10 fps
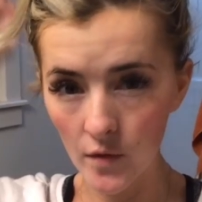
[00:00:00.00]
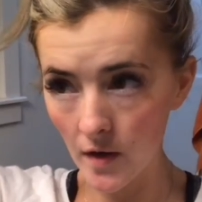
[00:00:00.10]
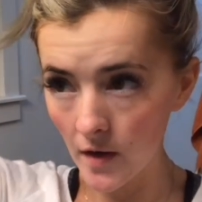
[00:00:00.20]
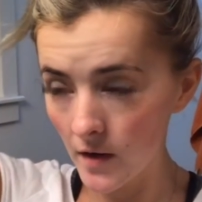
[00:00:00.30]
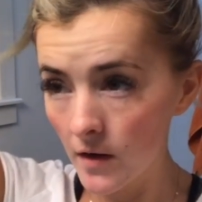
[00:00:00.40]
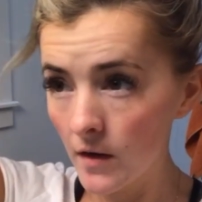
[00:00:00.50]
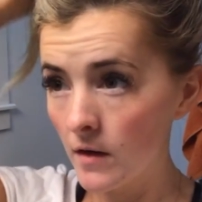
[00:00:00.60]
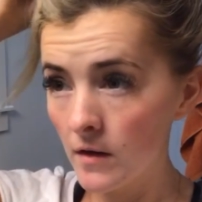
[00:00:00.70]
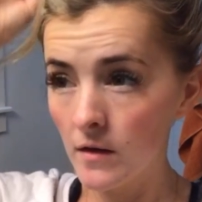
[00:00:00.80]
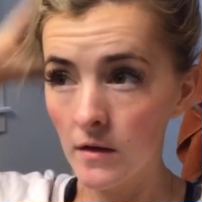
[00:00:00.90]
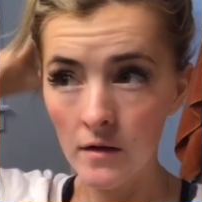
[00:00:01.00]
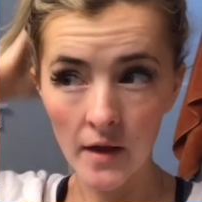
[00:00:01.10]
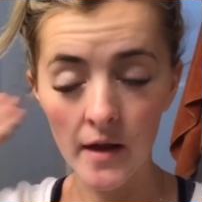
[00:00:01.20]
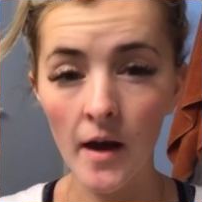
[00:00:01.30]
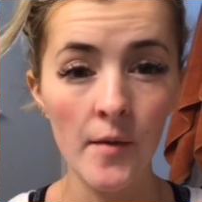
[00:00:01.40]
for,
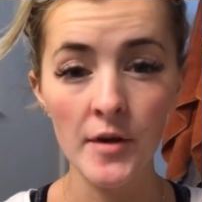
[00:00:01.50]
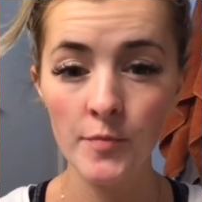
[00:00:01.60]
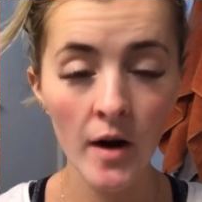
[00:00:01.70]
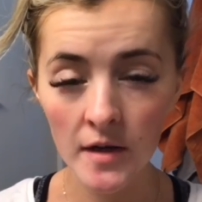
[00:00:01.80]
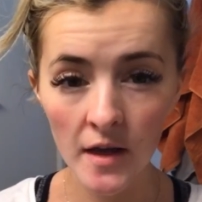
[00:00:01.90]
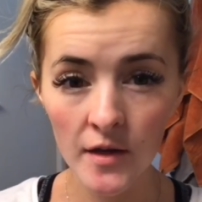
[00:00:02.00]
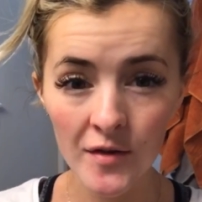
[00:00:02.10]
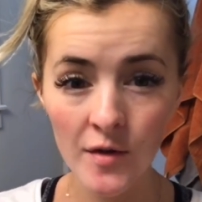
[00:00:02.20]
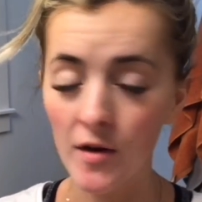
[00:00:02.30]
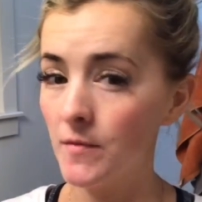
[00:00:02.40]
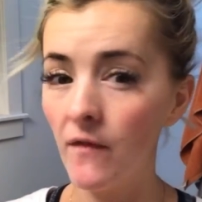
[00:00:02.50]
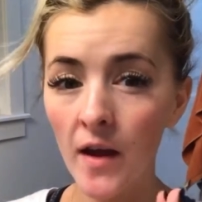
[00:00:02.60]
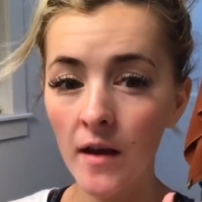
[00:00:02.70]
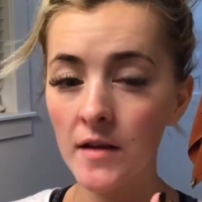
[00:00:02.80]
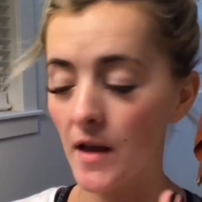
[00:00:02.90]
like, how much product I use to wash my
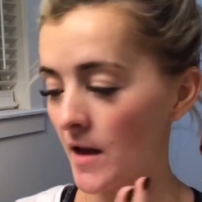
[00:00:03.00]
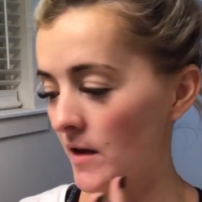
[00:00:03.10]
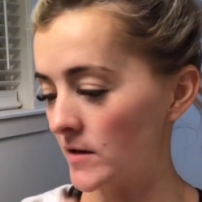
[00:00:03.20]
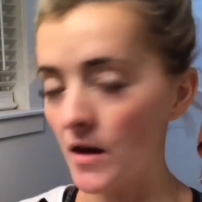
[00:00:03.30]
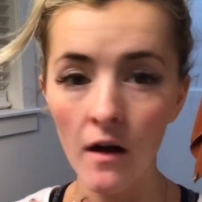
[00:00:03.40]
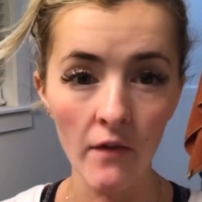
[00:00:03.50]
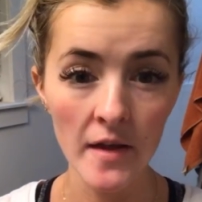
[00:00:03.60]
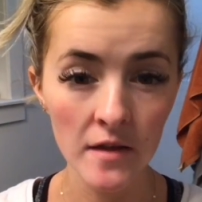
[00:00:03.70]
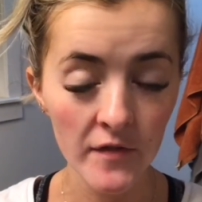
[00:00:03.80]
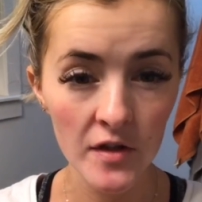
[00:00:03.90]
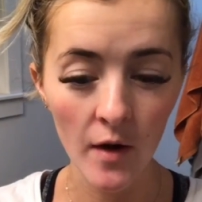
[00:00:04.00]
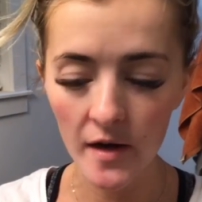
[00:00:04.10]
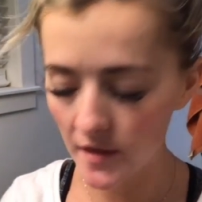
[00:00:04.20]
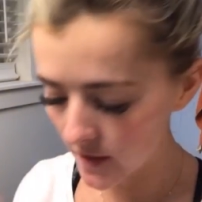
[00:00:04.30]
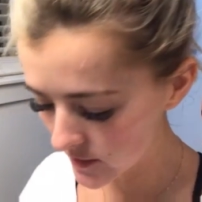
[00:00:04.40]
face and all that stuff. So I
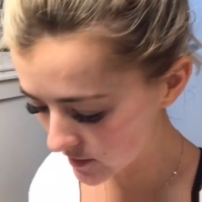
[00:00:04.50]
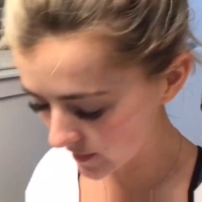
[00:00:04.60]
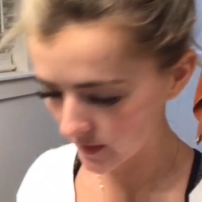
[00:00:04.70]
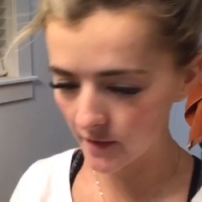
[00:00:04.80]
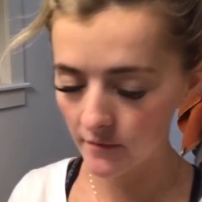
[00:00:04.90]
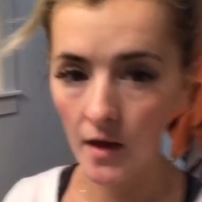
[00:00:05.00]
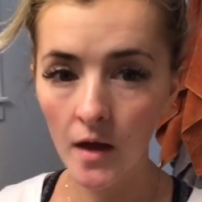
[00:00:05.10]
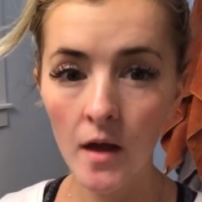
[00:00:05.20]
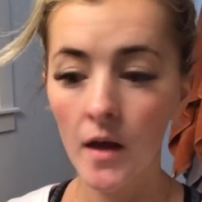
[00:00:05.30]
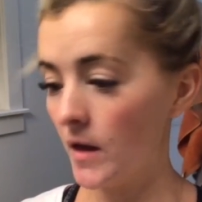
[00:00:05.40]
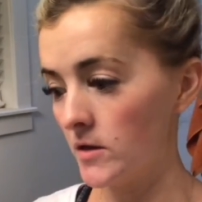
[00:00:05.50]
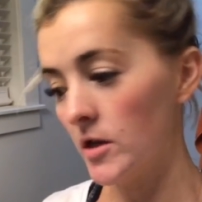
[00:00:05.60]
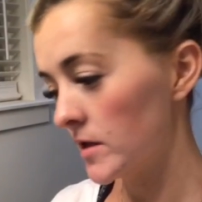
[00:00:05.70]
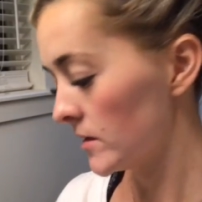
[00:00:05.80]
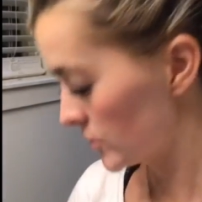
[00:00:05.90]
decided to jump on here and
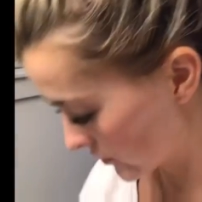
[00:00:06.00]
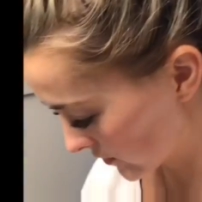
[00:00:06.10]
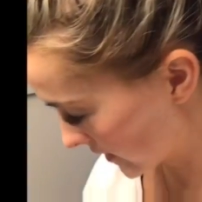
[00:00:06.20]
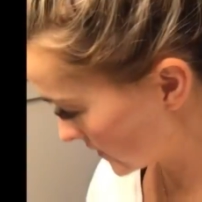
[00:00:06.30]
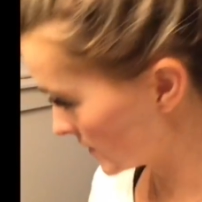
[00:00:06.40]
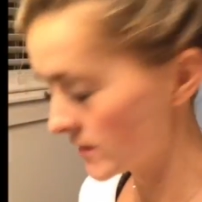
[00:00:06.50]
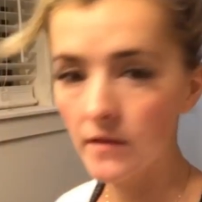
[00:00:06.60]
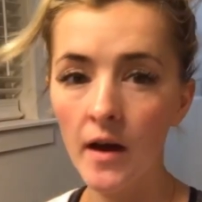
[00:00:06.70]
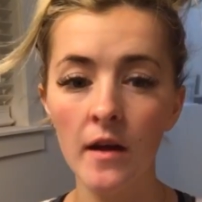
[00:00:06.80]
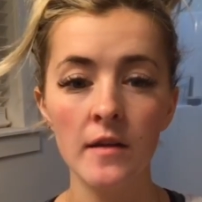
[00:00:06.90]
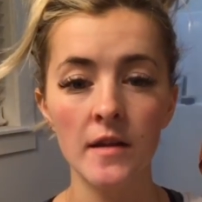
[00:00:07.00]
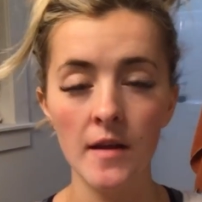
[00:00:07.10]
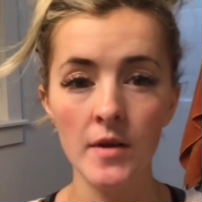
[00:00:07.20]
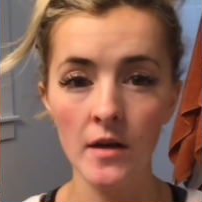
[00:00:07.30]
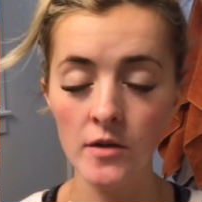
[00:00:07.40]
just show you guys so that since
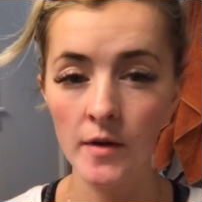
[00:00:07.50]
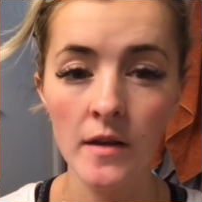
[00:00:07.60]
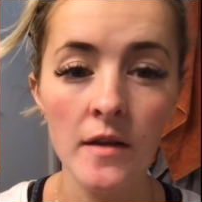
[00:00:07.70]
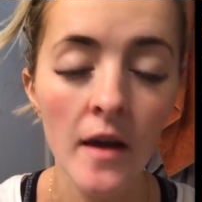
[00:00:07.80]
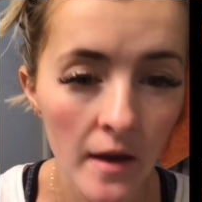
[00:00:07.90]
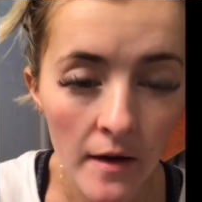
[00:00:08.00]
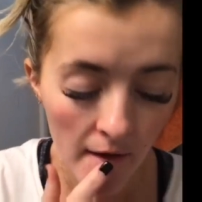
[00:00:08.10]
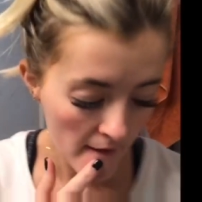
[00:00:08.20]
I'm in here doing this again,